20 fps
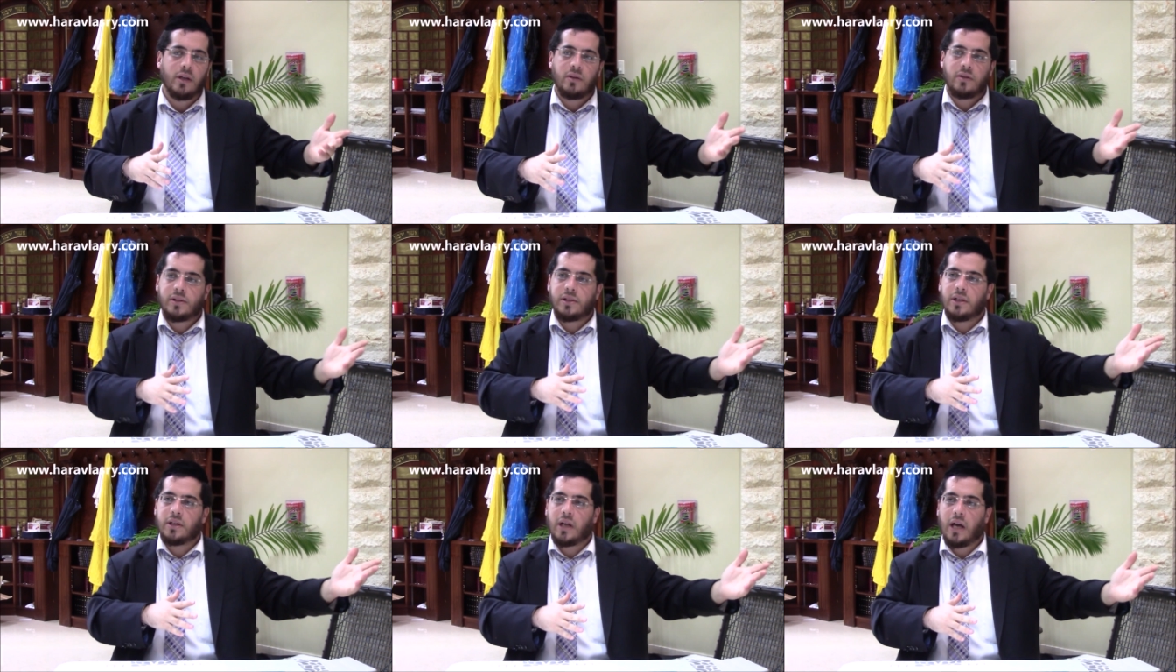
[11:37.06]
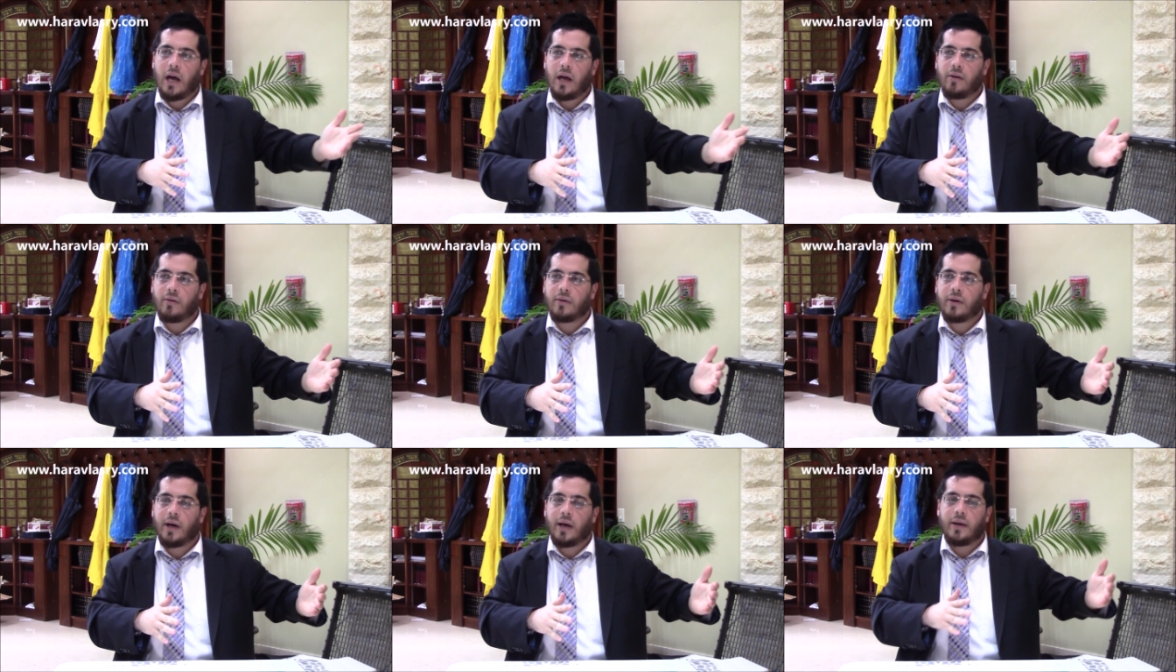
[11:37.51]
you see in
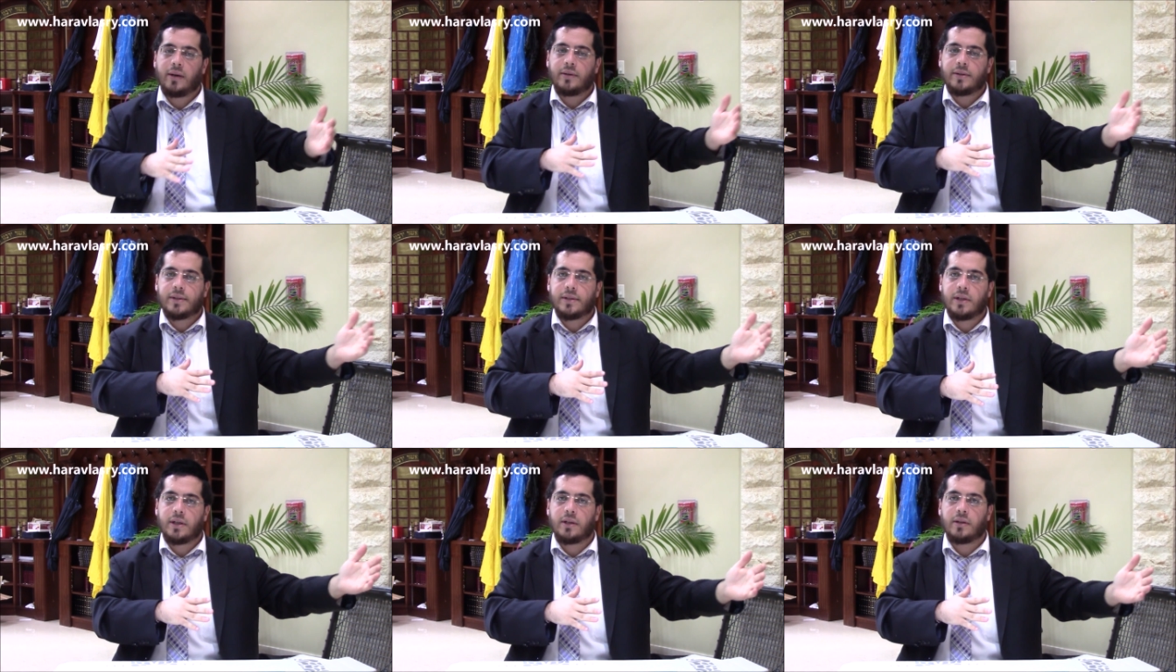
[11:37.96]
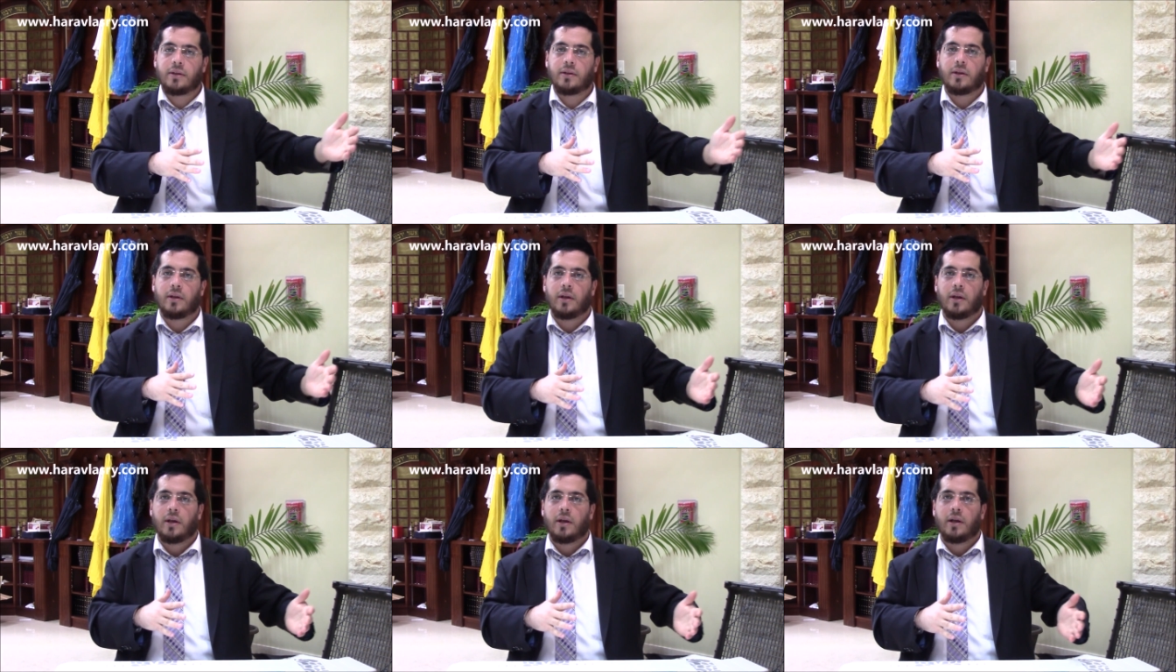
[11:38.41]
Chanukah, you see in
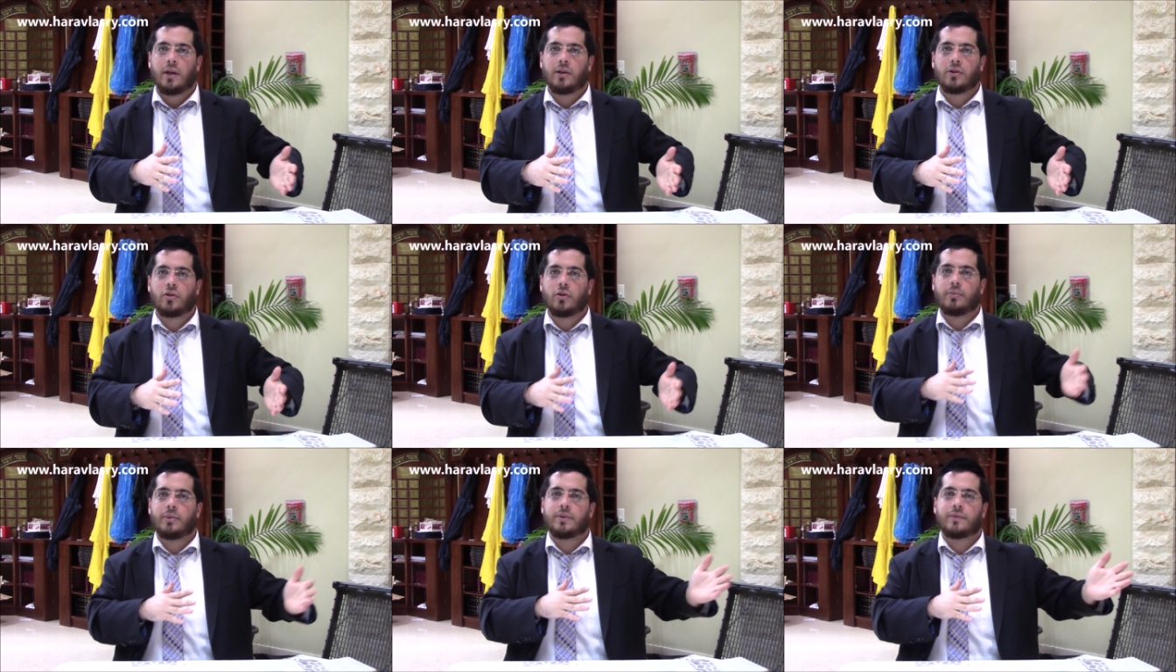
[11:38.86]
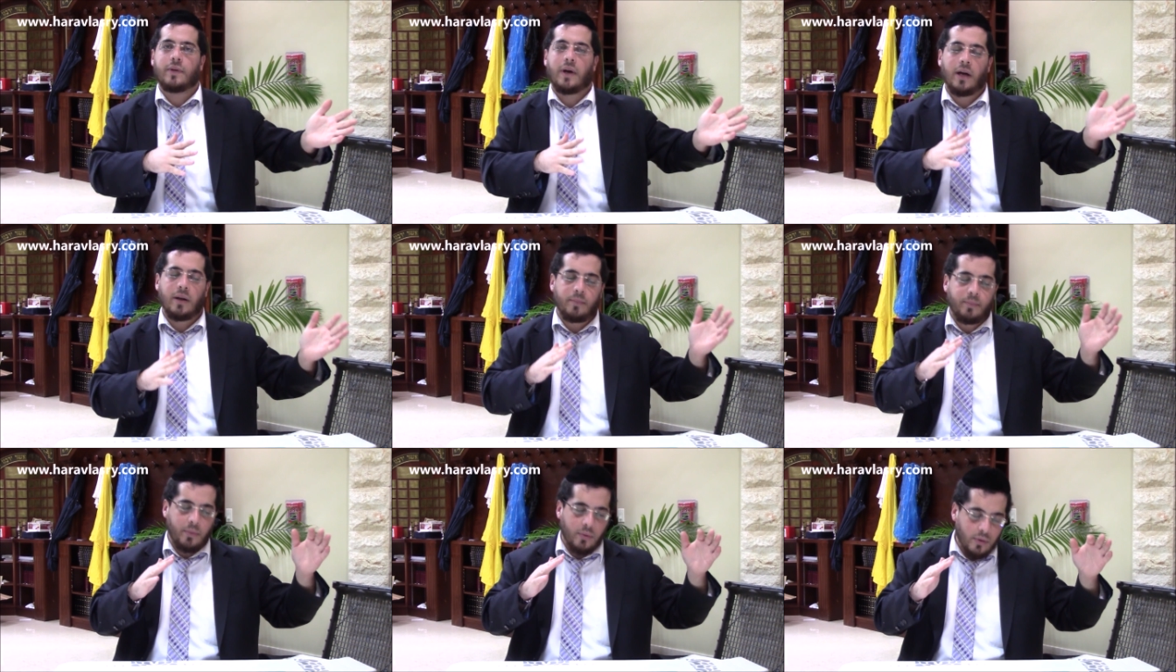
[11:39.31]
Tu
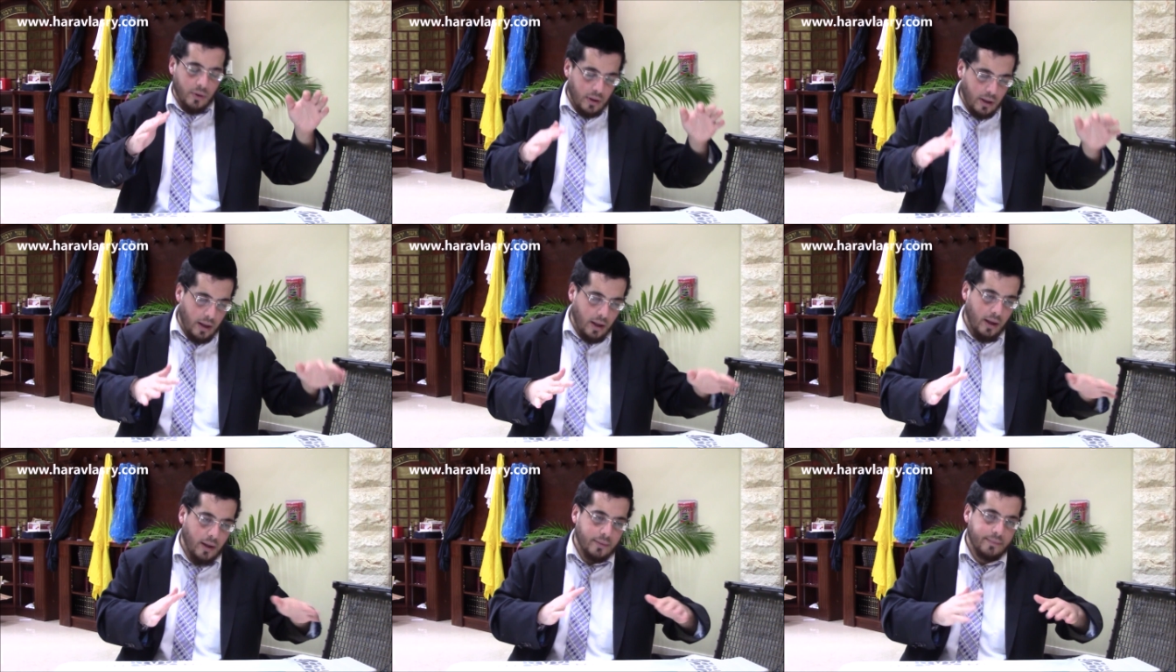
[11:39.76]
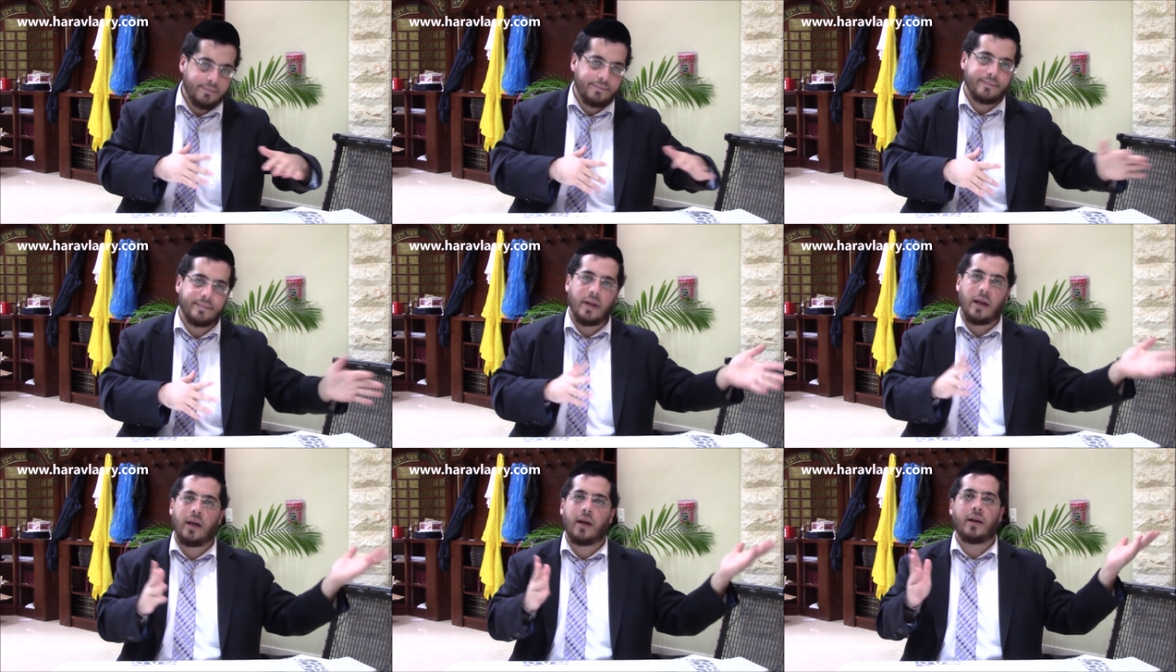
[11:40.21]
B'Shvat and Pur,
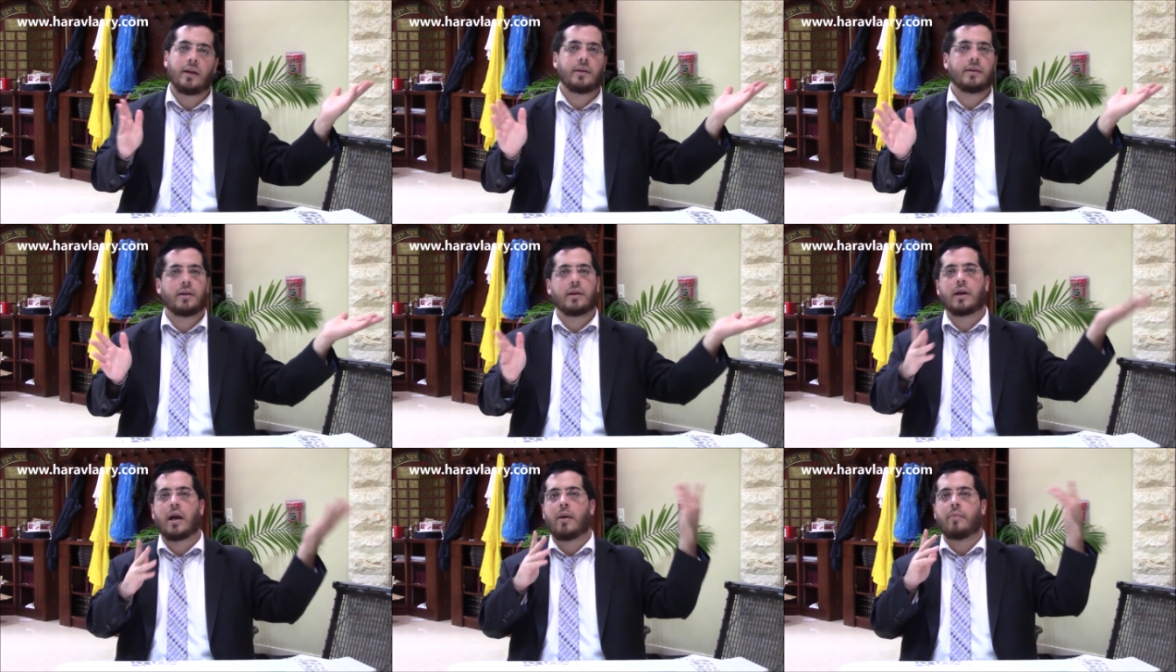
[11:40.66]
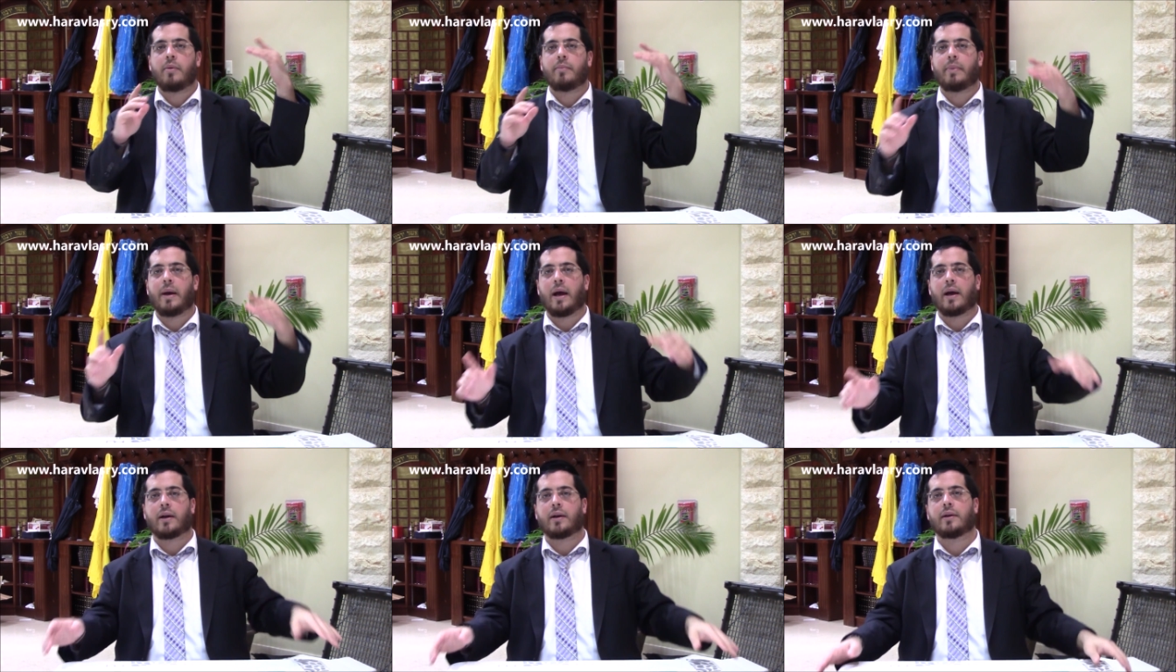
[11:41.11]
they're coming
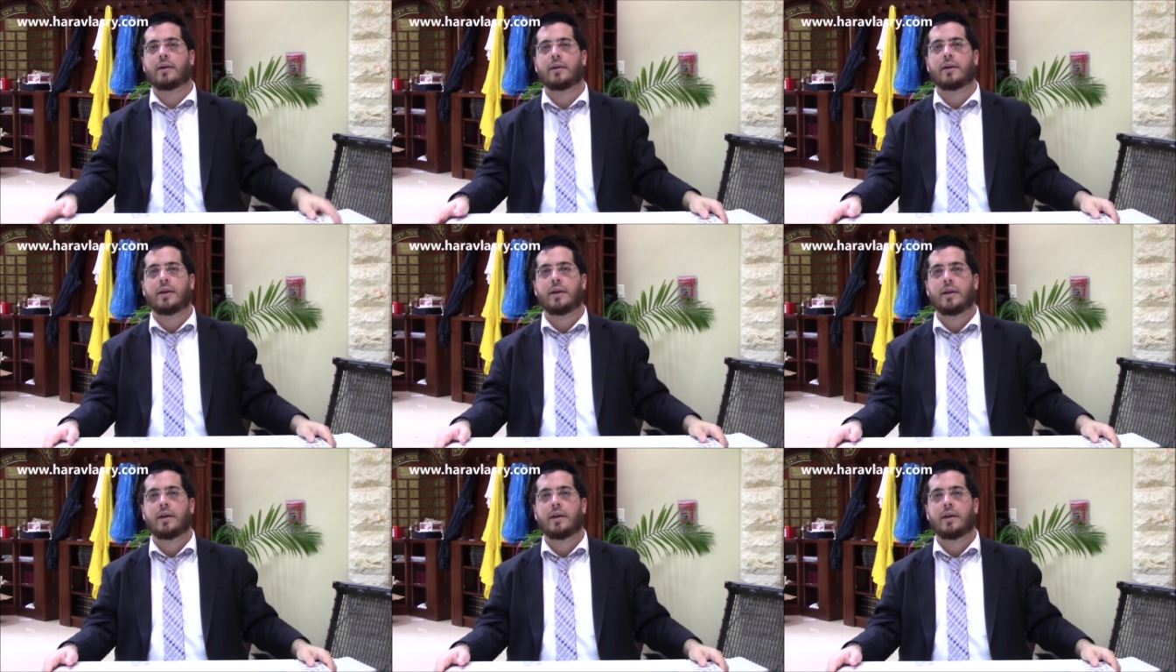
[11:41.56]
back.